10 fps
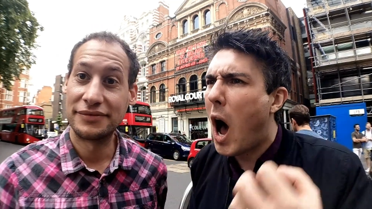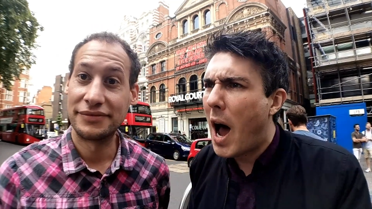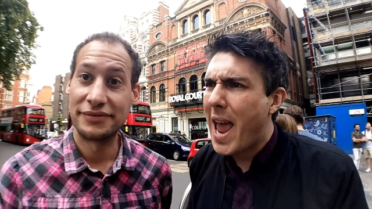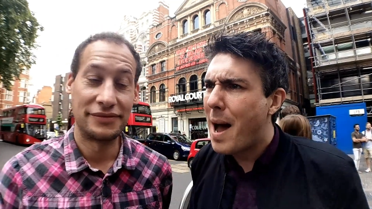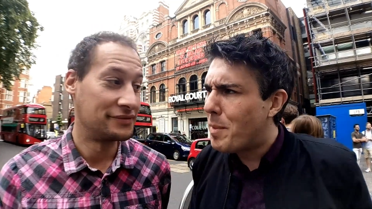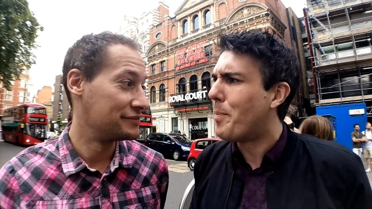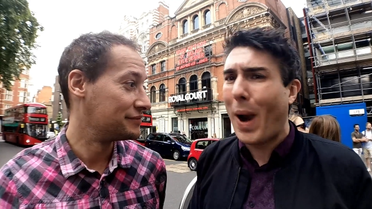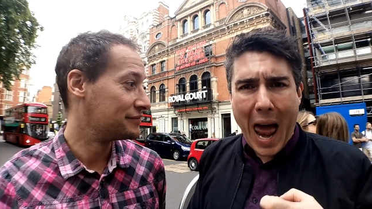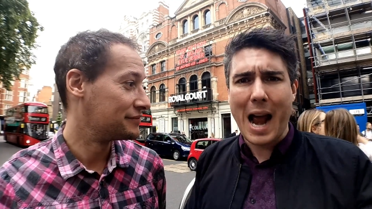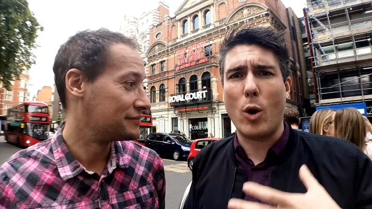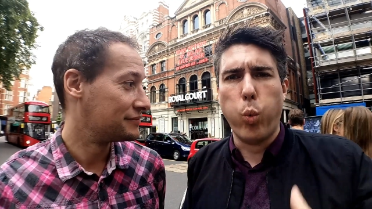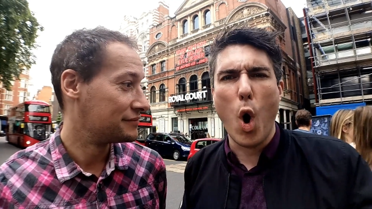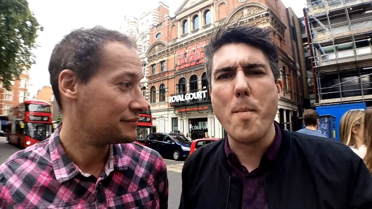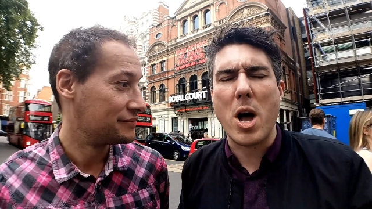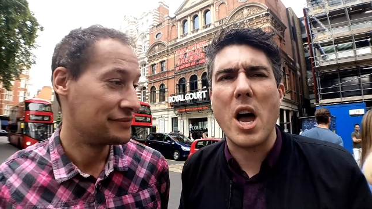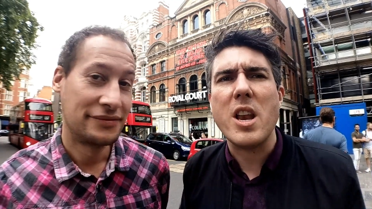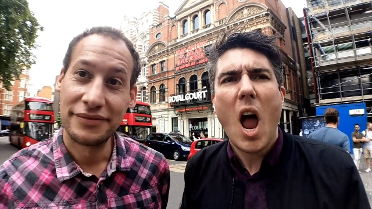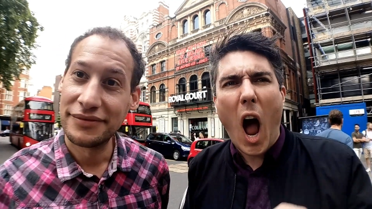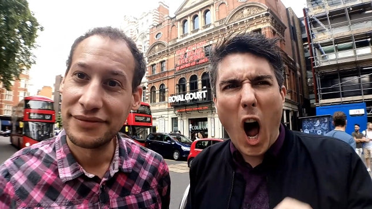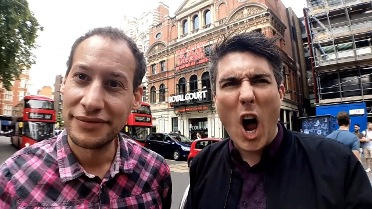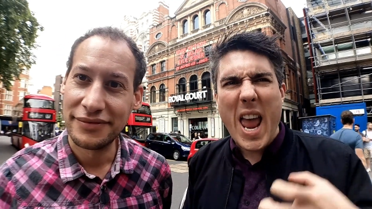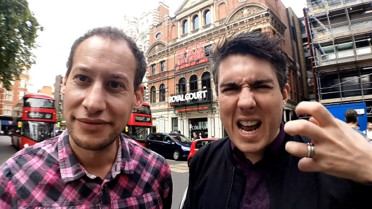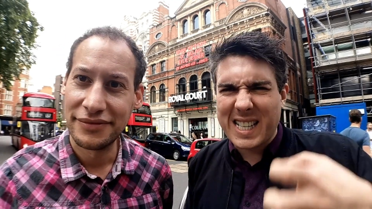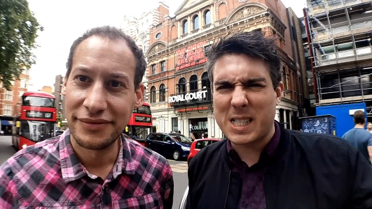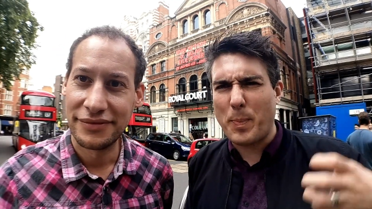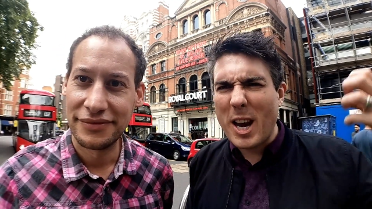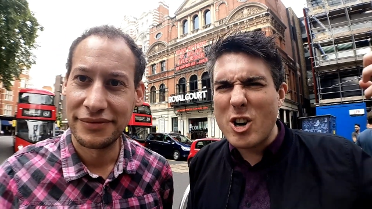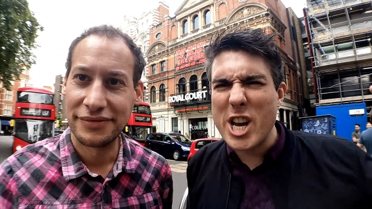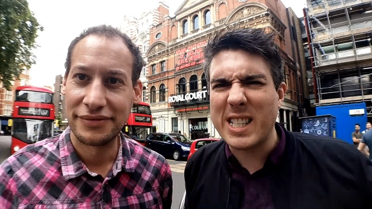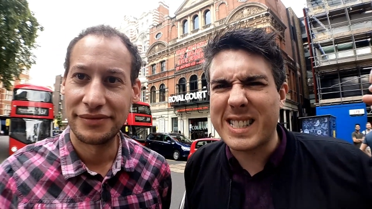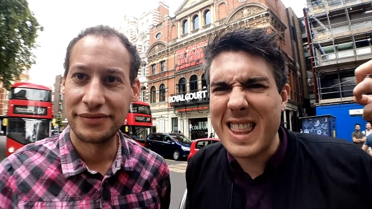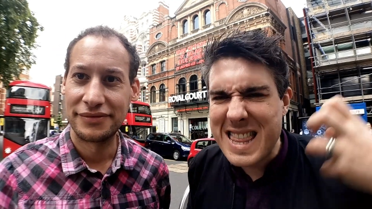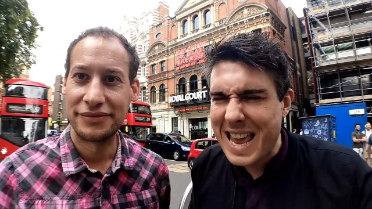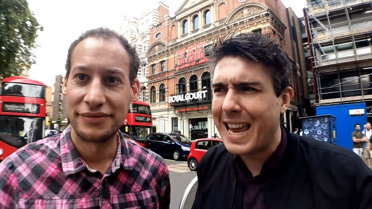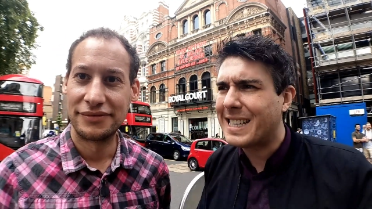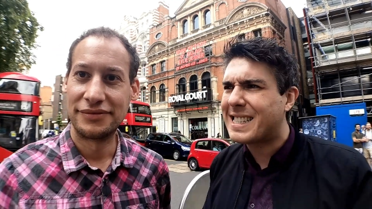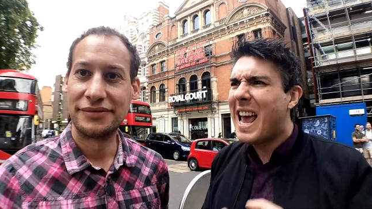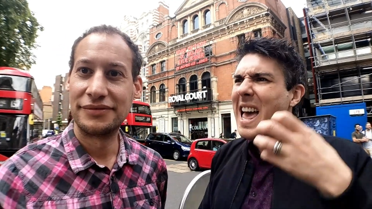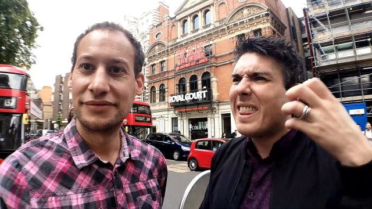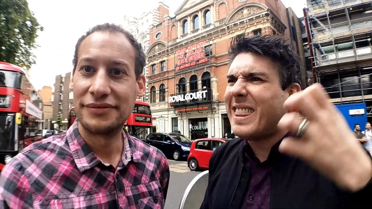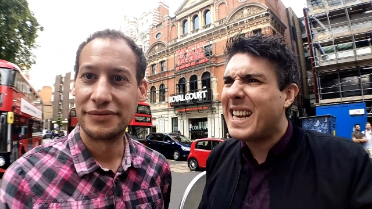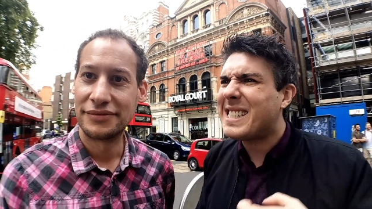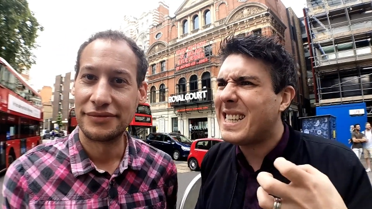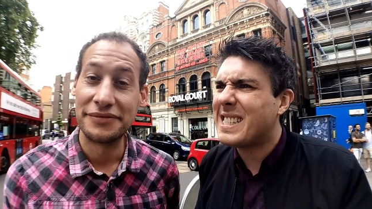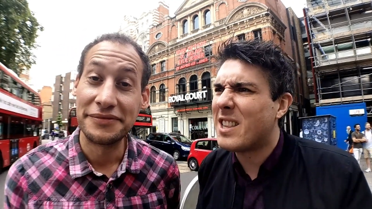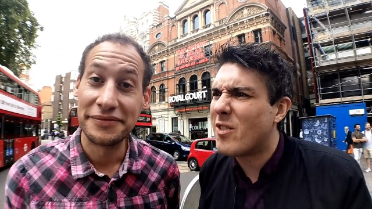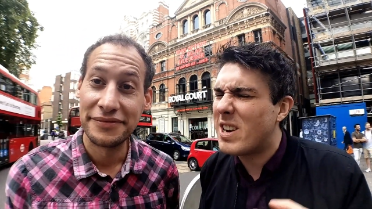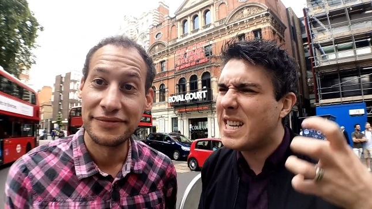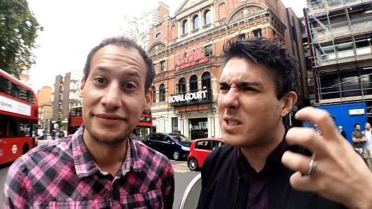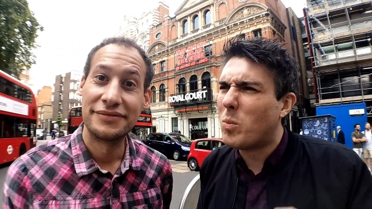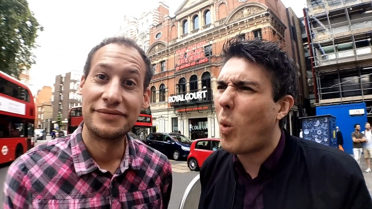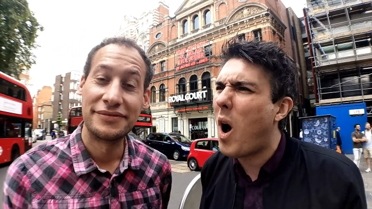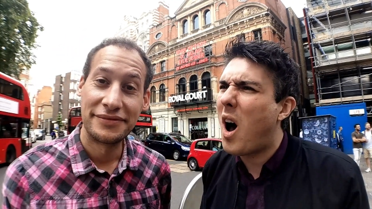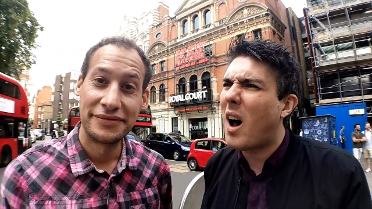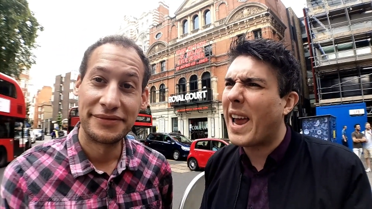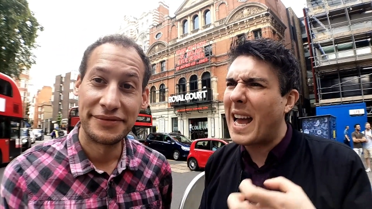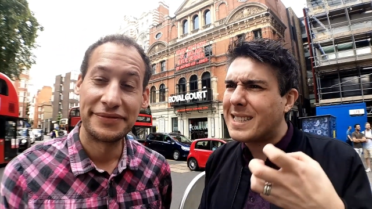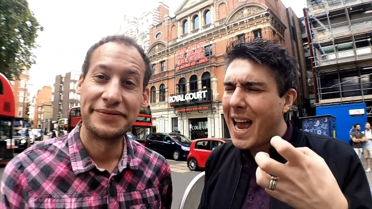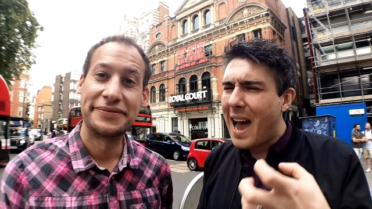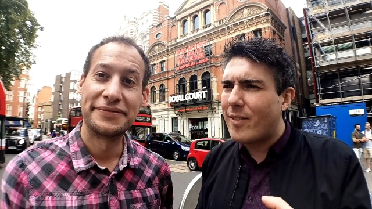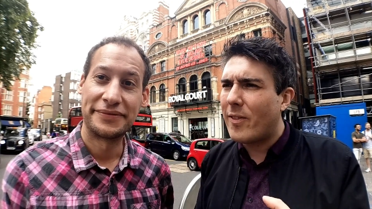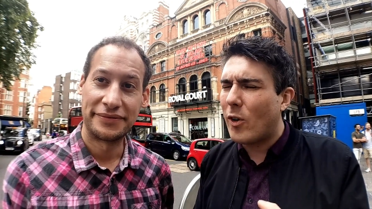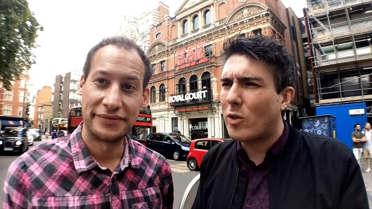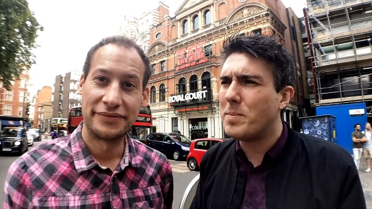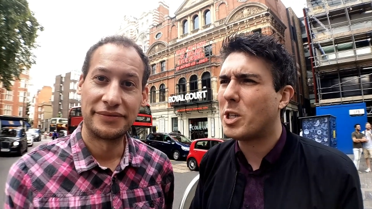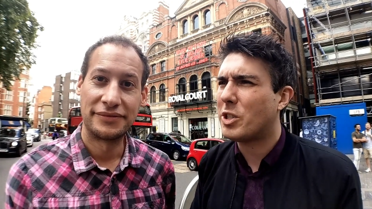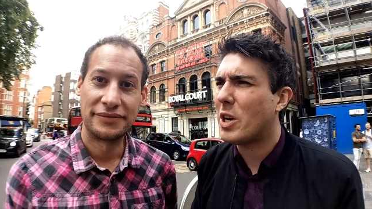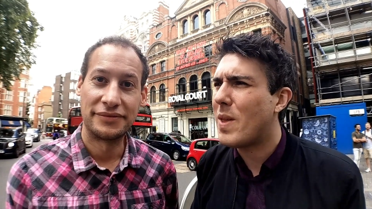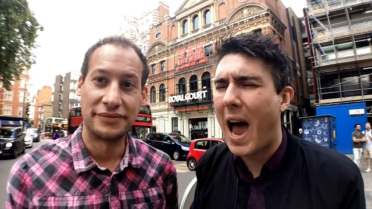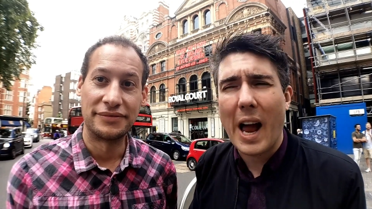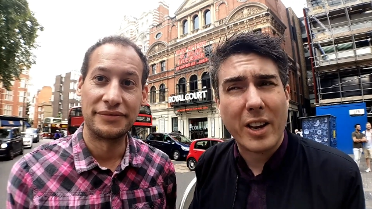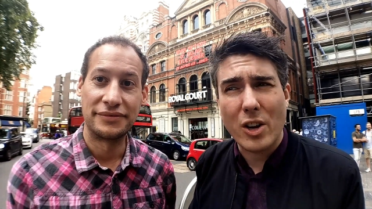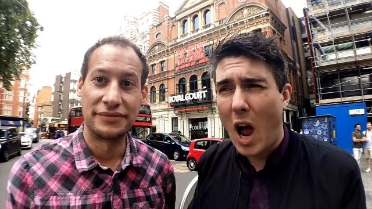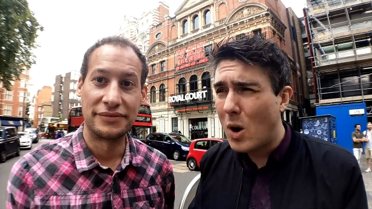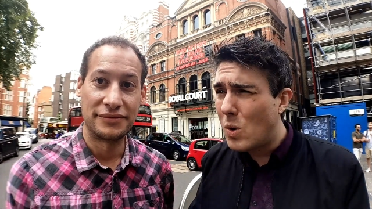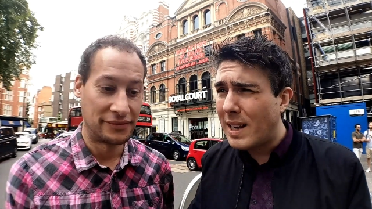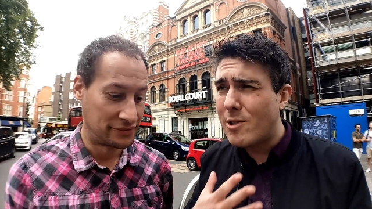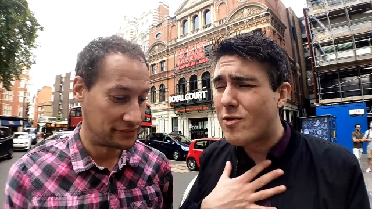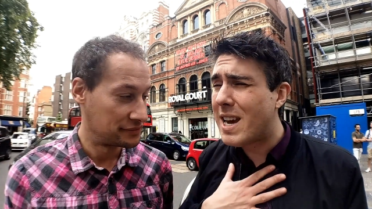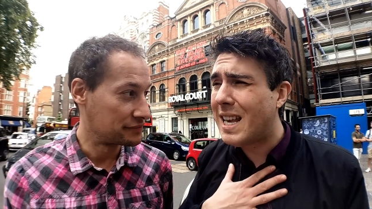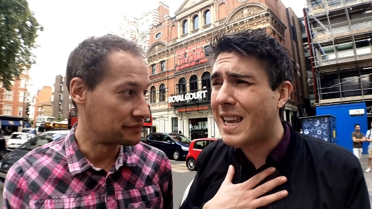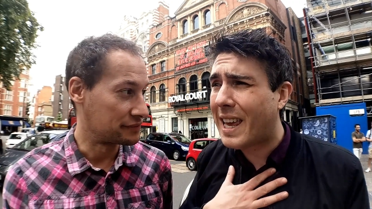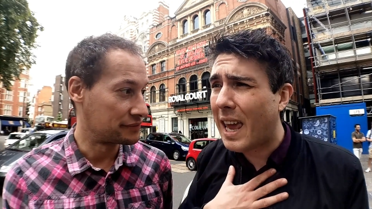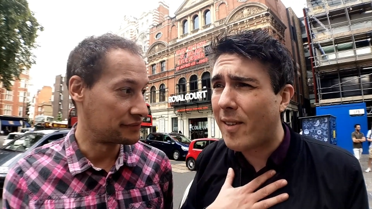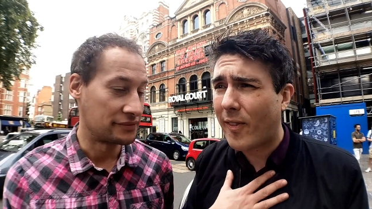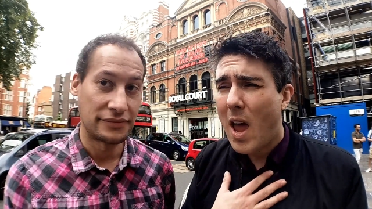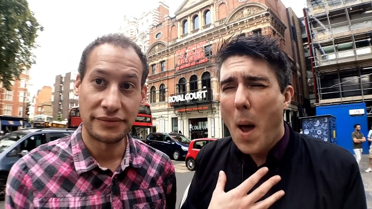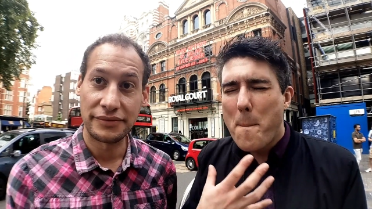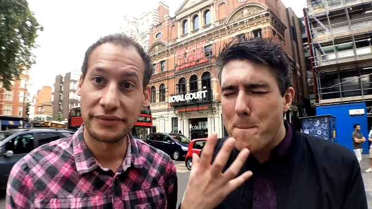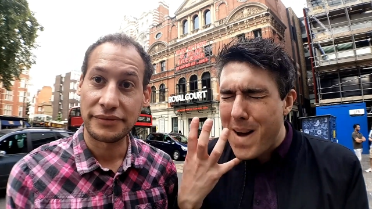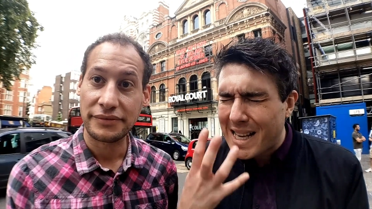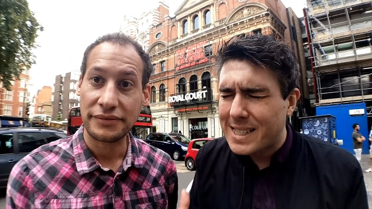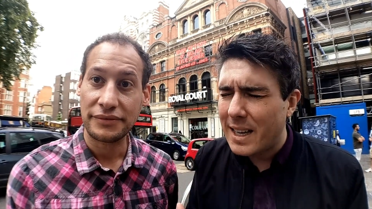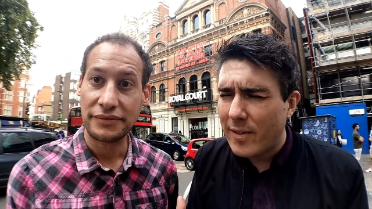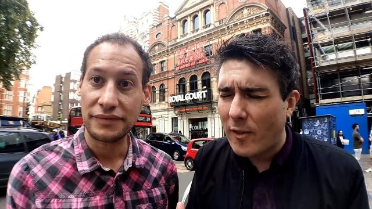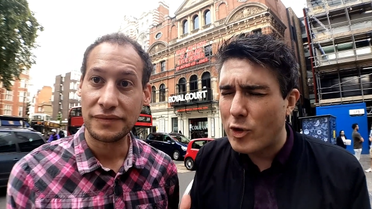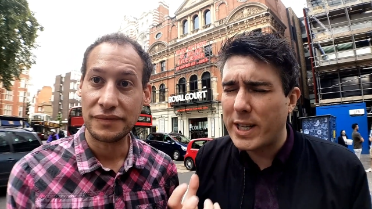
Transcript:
Speaker 1: I am a black woman, I experience this, this is the reason why, and to have a forum to do that, I can only really give massive